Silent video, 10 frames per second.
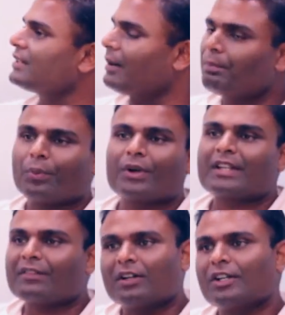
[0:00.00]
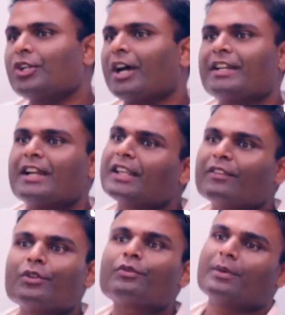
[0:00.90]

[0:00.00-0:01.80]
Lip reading: some point have heard your idea and given you